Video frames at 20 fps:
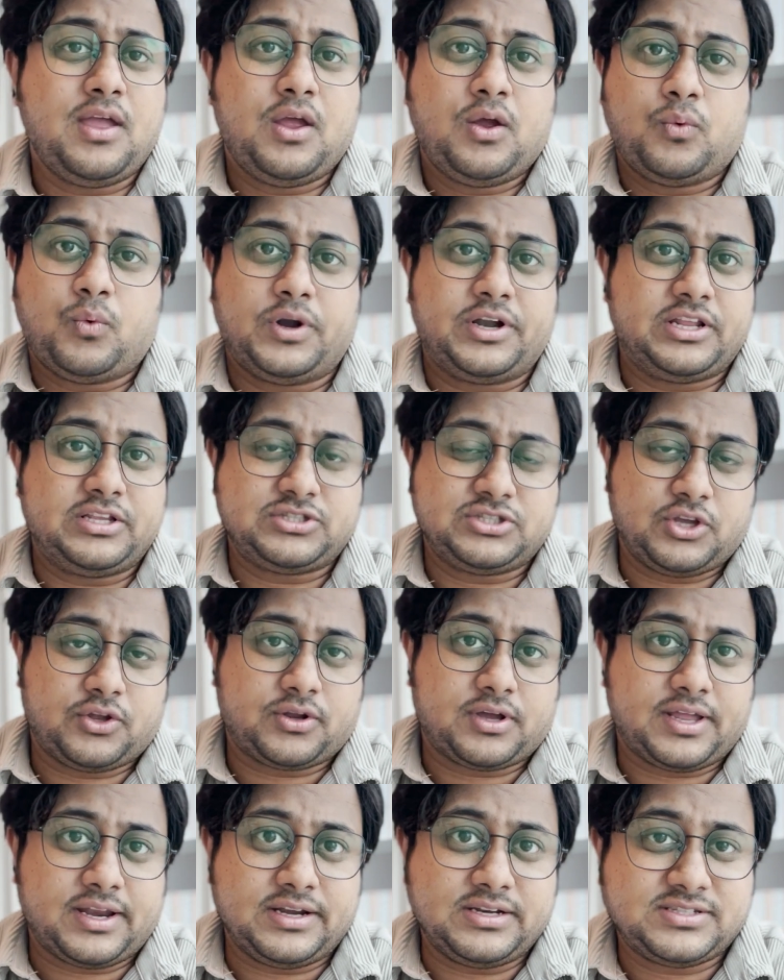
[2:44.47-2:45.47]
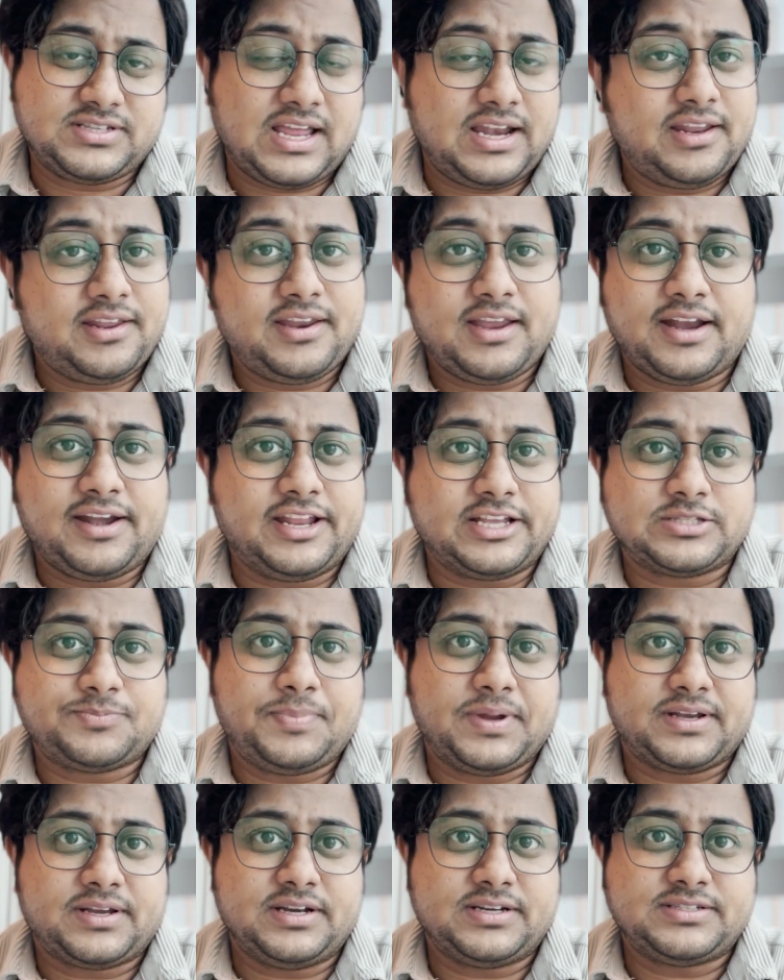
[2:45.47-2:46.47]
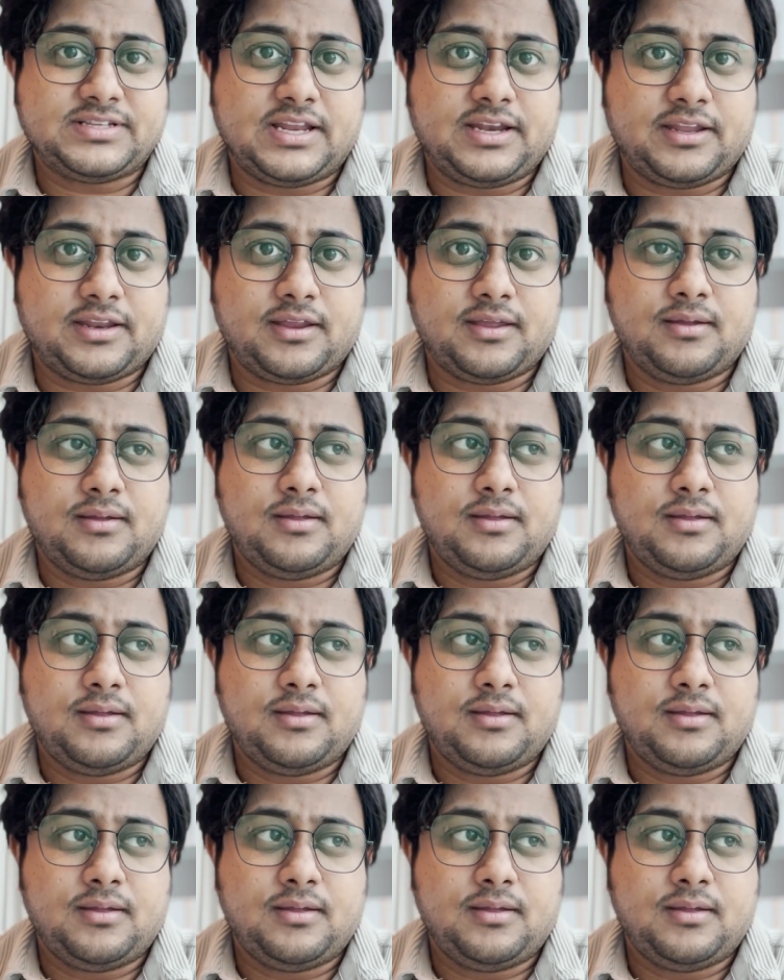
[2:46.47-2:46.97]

what is your current salary and expected salary?